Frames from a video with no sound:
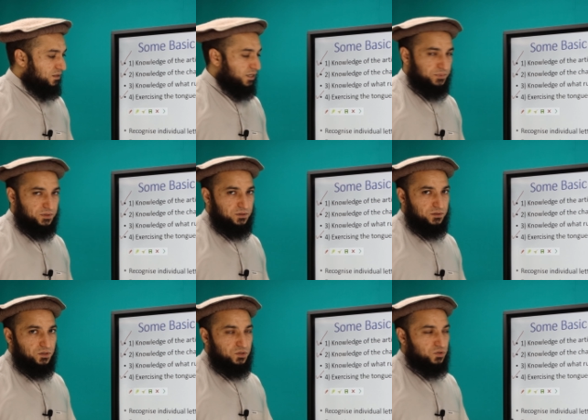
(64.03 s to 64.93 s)
steps
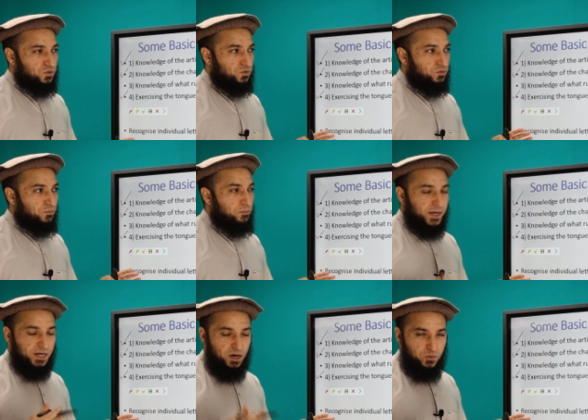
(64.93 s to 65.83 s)
to
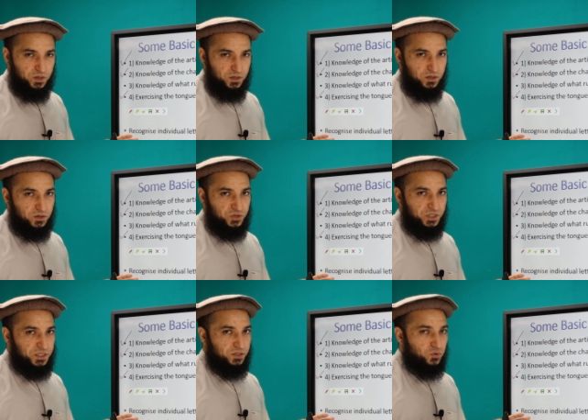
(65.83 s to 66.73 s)
make our uh,
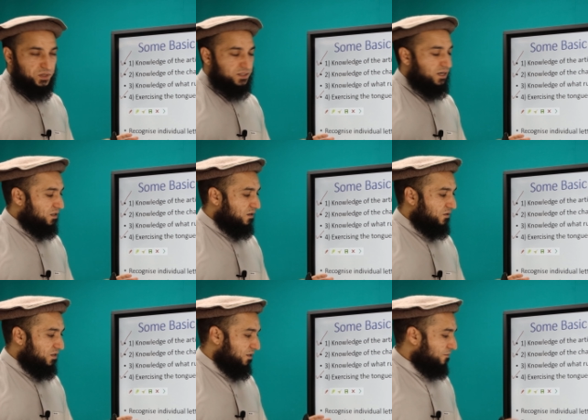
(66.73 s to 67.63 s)
reading or recitation
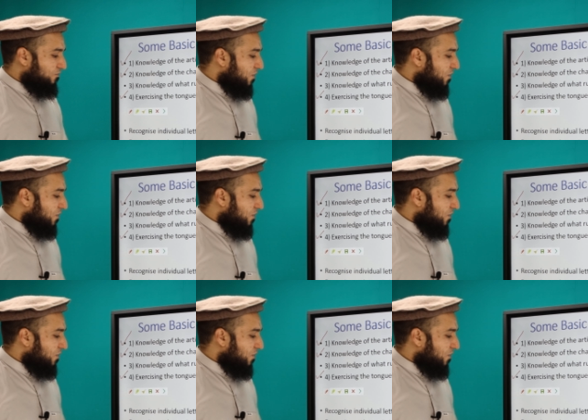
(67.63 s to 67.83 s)
easy.